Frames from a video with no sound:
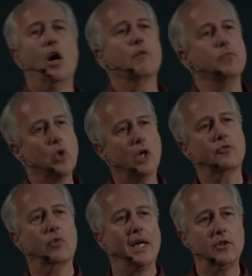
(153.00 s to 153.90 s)
are
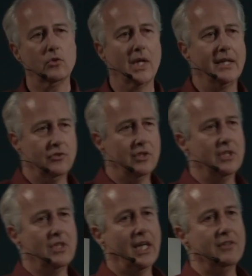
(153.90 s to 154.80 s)
not regulated
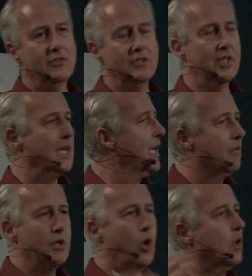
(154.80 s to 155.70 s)
in density,
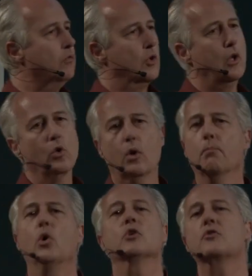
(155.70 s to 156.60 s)
we all would
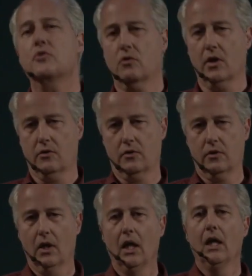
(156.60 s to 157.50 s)
look
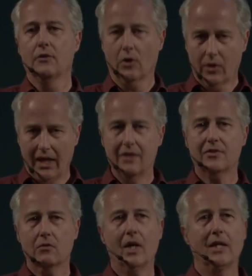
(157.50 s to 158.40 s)
monstrous. So there is a